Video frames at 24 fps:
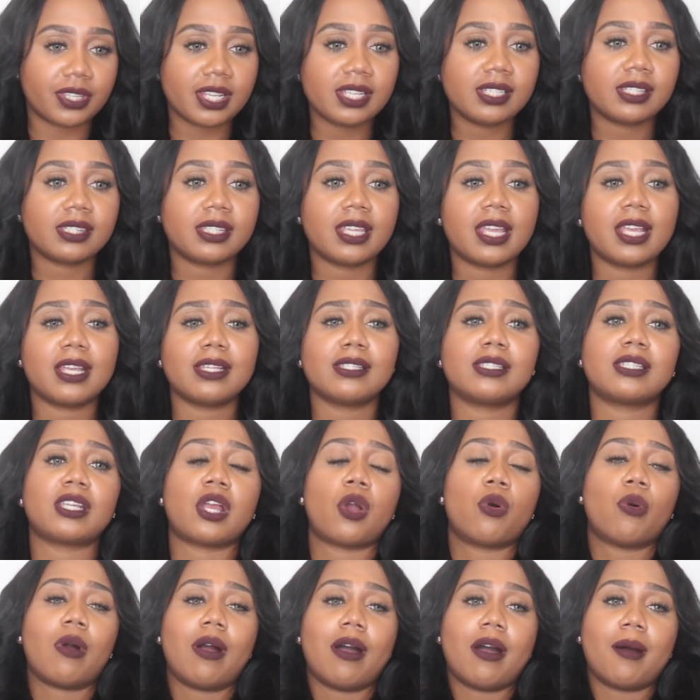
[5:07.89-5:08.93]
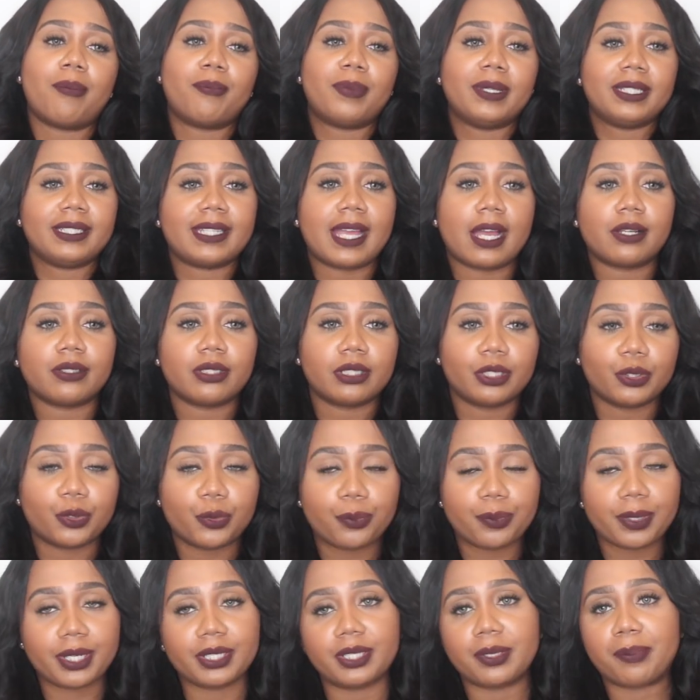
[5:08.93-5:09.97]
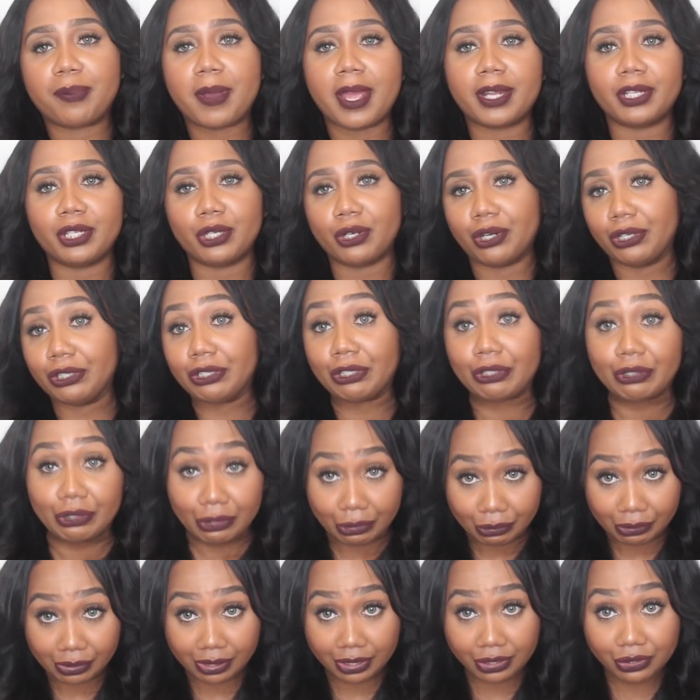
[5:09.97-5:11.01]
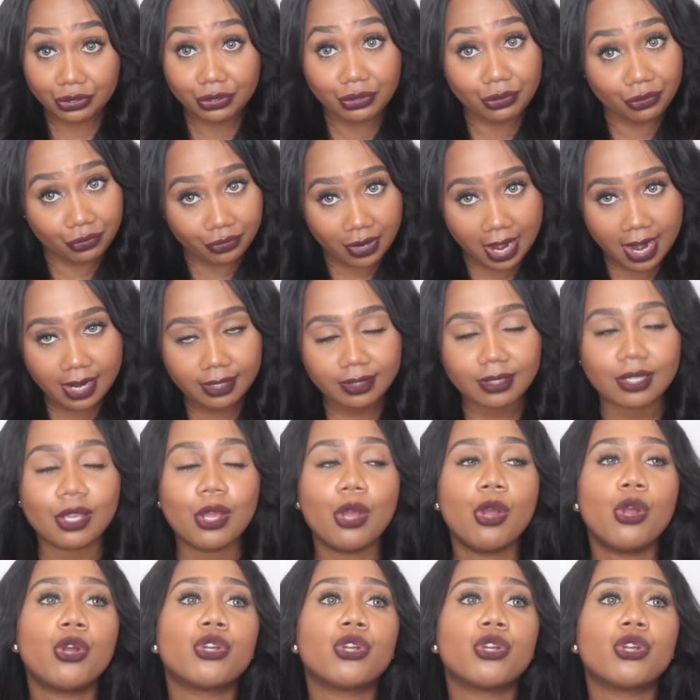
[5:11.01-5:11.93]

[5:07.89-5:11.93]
These things go up and down a little bit depending on your usage, correct?